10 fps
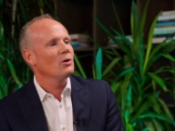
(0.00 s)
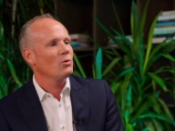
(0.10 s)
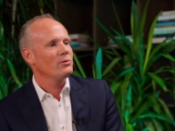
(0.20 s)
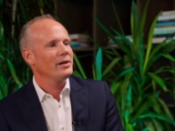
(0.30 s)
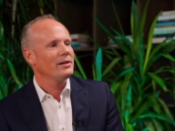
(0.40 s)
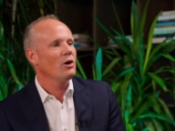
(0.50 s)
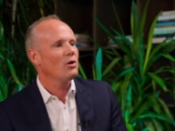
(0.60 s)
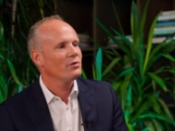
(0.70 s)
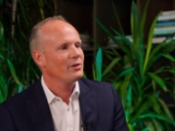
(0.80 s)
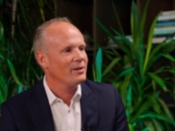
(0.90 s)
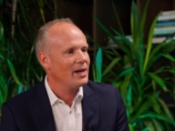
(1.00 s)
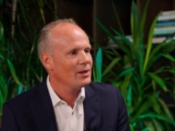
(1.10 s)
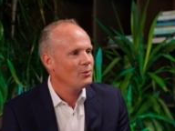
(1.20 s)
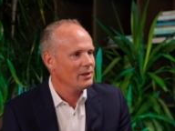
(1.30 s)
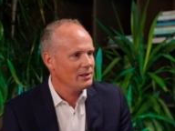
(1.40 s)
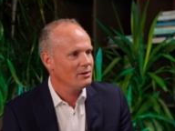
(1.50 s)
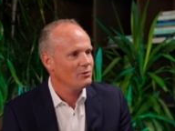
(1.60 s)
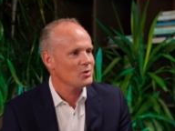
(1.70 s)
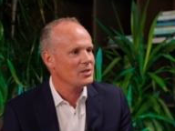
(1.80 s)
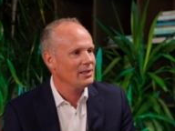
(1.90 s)
already half the tank with
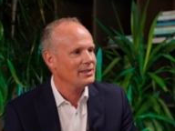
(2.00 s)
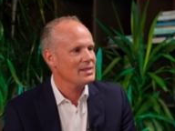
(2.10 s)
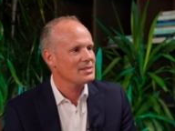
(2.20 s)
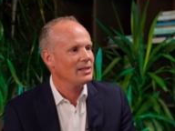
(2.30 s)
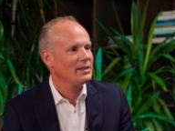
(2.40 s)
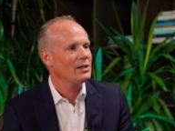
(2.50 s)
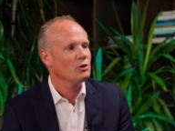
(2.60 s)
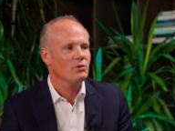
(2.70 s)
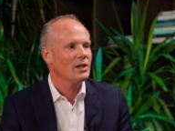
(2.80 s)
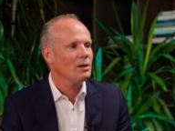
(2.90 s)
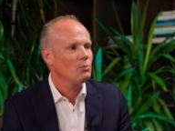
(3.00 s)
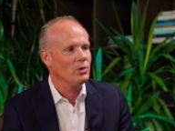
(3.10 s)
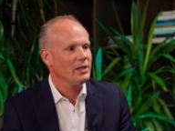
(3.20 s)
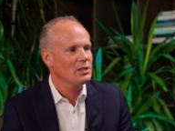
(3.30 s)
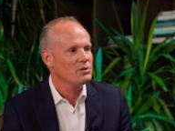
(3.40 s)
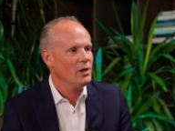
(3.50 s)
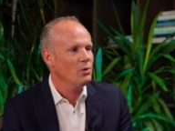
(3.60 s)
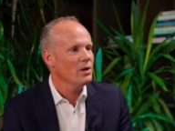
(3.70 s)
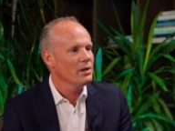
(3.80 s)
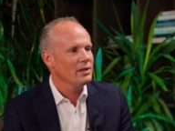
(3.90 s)
fossil diesel and then you fill up with
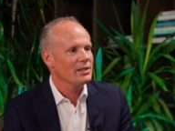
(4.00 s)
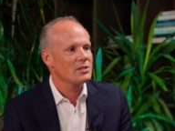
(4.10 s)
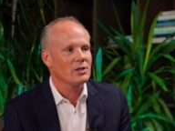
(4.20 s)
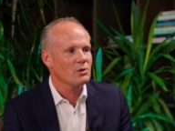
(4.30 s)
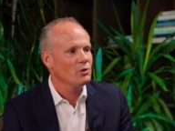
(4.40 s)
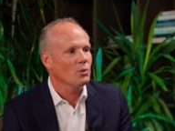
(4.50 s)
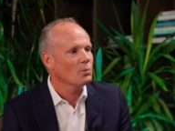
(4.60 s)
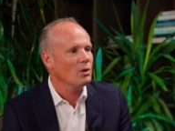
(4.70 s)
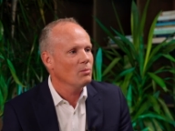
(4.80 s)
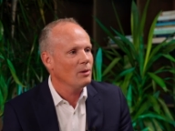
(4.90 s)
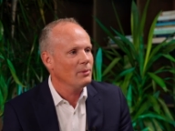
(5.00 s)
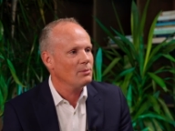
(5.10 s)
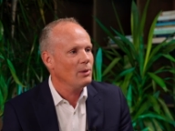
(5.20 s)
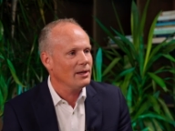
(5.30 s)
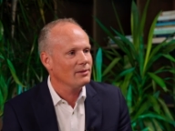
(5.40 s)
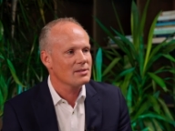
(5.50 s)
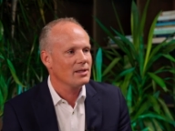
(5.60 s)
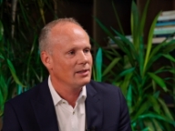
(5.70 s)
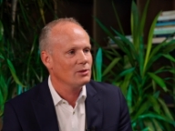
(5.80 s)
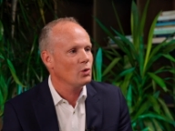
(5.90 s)
HVO, it's not no problem. It blends
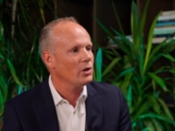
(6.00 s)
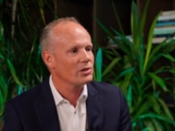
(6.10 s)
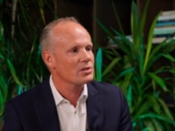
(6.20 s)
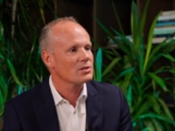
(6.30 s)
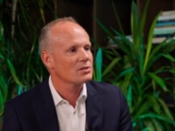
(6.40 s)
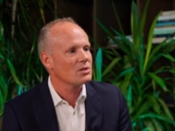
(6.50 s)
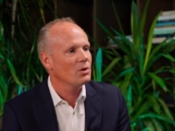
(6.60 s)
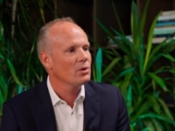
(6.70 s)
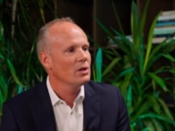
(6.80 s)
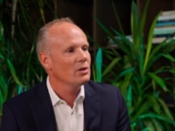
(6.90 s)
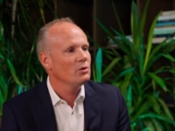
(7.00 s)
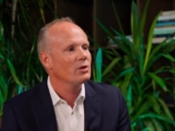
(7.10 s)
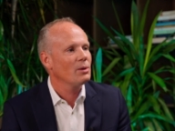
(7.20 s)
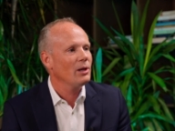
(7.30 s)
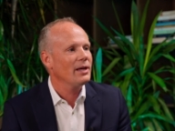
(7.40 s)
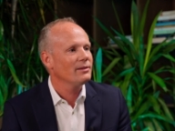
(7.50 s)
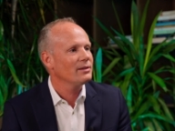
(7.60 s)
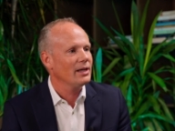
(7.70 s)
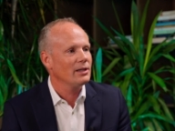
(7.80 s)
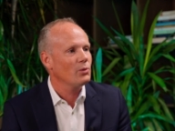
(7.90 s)
mm. and it works. So you can blend it any